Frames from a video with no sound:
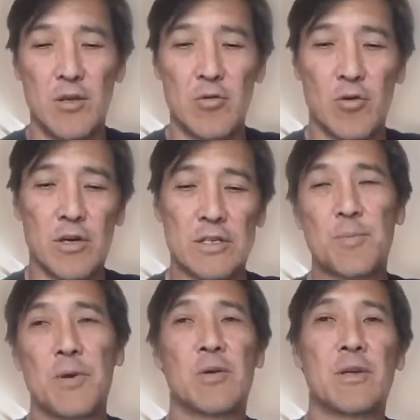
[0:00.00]
your
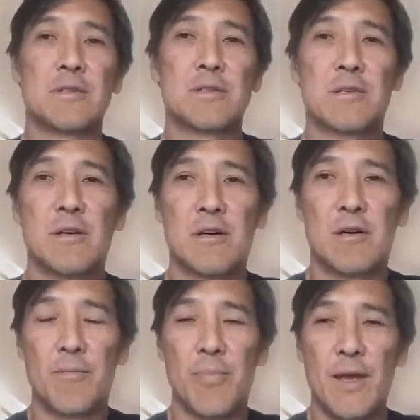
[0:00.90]
experience
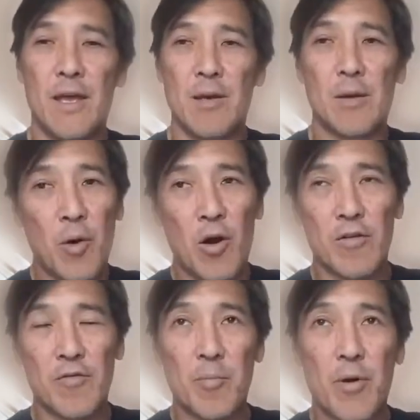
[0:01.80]
and part
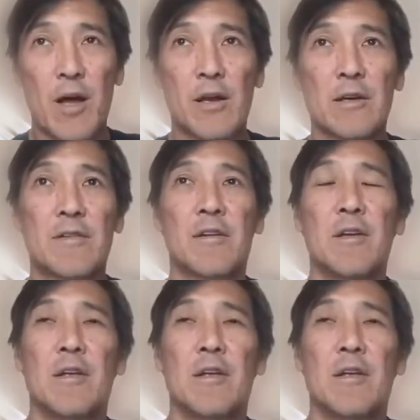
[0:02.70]
of the product.